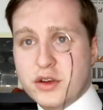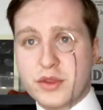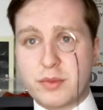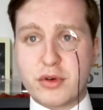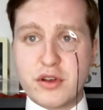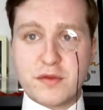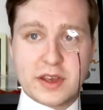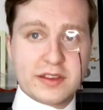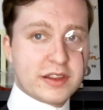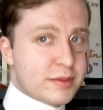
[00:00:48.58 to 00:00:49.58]
So the proof
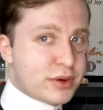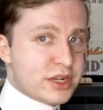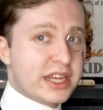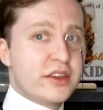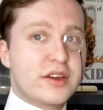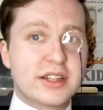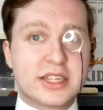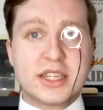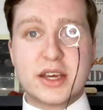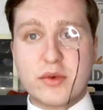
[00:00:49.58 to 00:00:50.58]
is in the pudding. You can
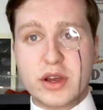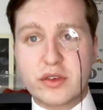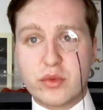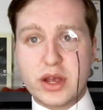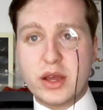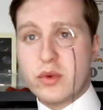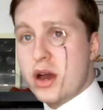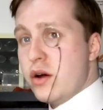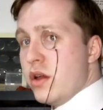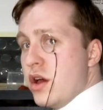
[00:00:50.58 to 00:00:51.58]
see that it works really
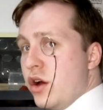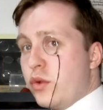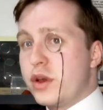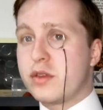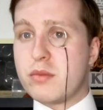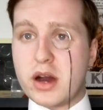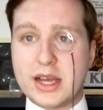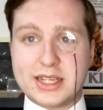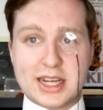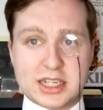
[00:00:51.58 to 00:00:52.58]
well with
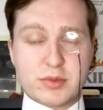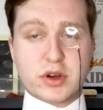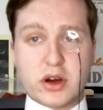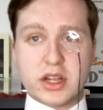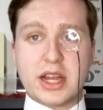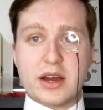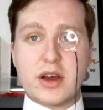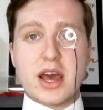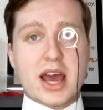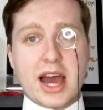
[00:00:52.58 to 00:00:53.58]
my detachable collar
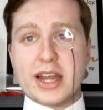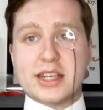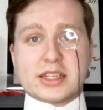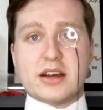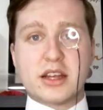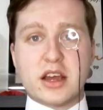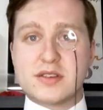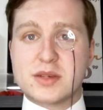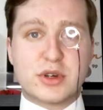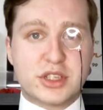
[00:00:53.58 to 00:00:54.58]
now, and it started
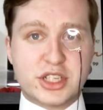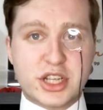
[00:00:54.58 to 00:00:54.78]
life as a modern